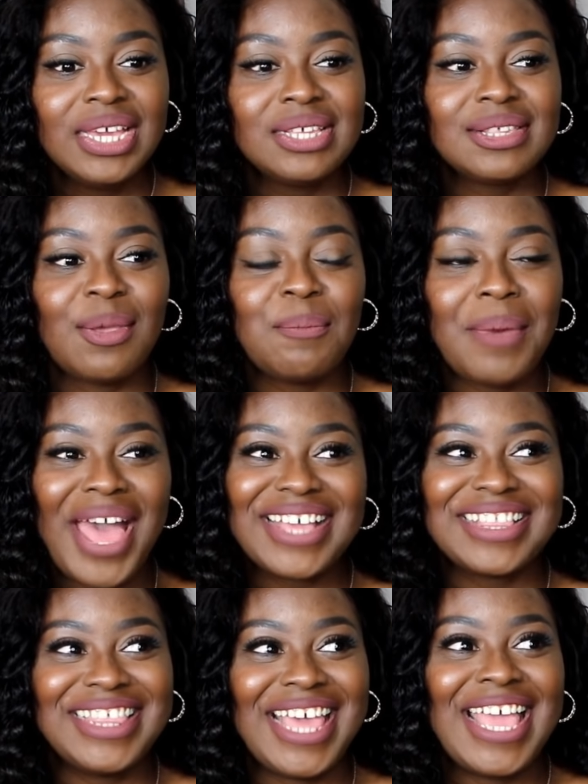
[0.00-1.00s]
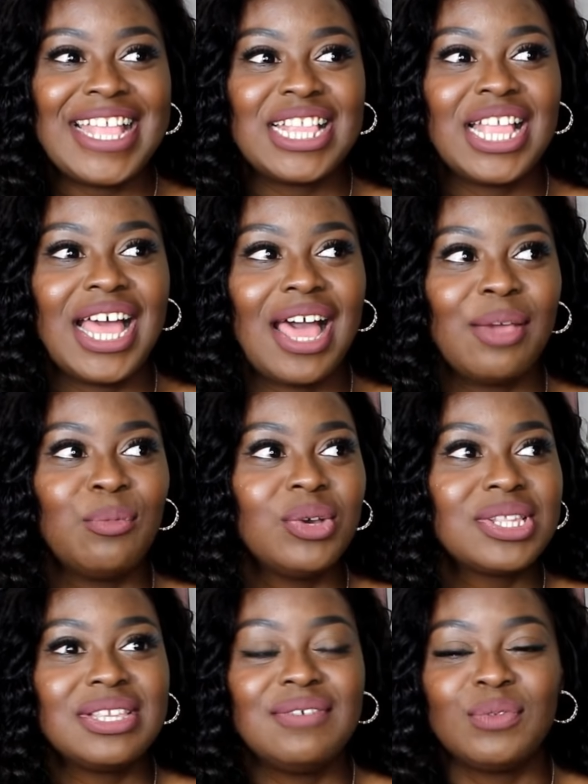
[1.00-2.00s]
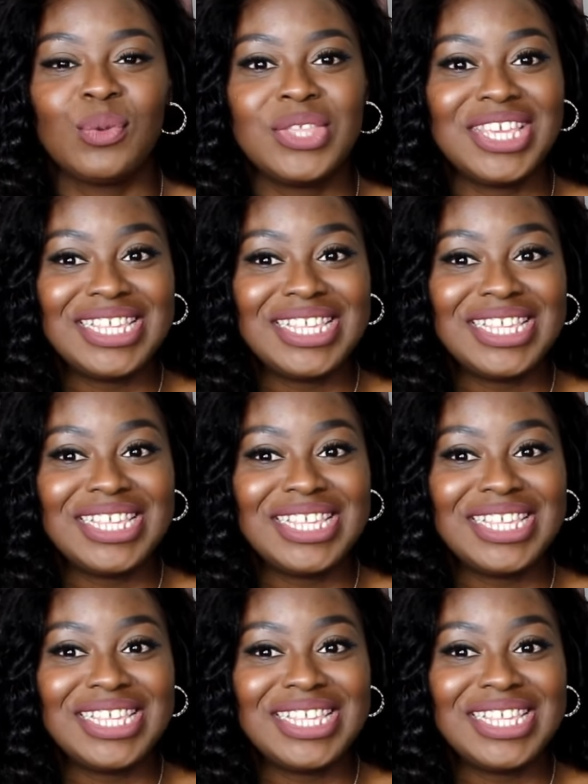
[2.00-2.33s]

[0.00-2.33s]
So back then I wasn't even on